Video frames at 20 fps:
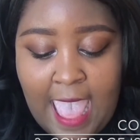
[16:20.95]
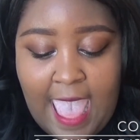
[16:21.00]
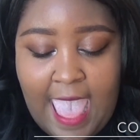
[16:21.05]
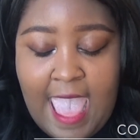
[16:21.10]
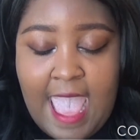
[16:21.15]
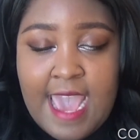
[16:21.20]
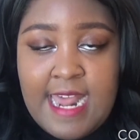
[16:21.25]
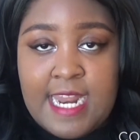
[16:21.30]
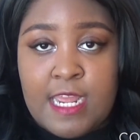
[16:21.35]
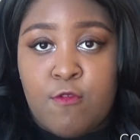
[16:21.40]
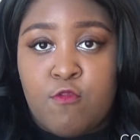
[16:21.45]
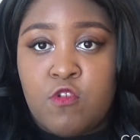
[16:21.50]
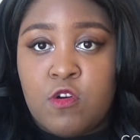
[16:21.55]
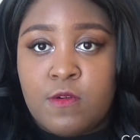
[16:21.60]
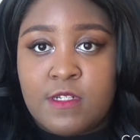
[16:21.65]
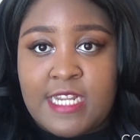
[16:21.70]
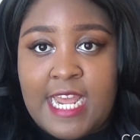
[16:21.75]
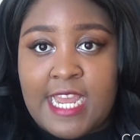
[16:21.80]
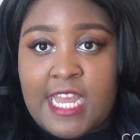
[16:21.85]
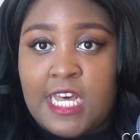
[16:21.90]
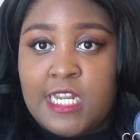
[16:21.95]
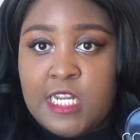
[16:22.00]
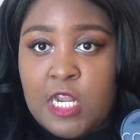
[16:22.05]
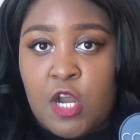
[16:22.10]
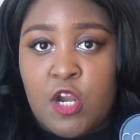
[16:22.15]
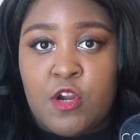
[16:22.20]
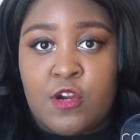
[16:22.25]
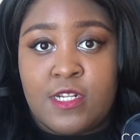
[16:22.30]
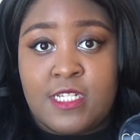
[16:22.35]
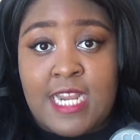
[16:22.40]
and it will take a
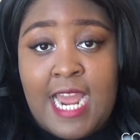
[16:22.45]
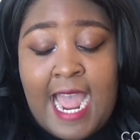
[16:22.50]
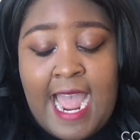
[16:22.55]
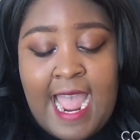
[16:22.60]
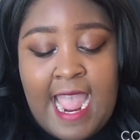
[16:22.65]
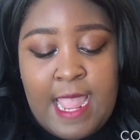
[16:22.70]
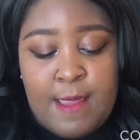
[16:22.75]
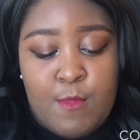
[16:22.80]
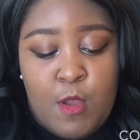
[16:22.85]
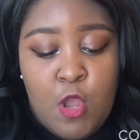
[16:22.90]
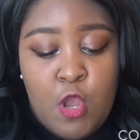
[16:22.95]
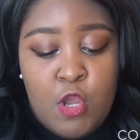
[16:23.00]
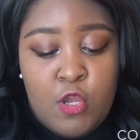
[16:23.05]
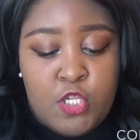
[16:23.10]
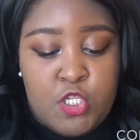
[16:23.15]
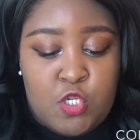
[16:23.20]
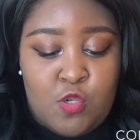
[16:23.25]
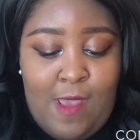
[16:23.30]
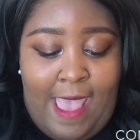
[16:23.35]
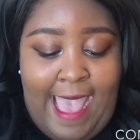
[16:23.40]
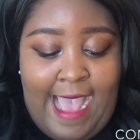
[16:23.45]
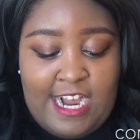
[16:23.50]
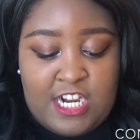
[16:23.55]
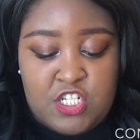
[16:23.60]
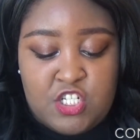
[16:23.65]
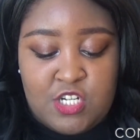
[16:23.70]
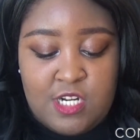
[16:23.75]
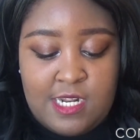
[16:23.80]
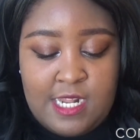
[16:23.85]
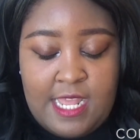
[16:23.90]
longer time to
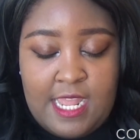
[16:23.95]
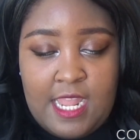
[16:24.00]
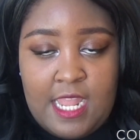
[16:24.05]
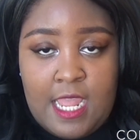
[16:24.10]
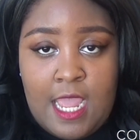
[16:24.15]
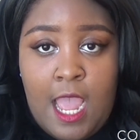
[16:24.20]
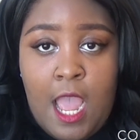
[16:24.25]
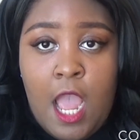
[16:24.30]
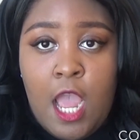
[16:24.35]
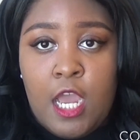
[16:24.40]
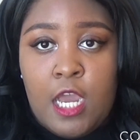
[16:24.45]
actually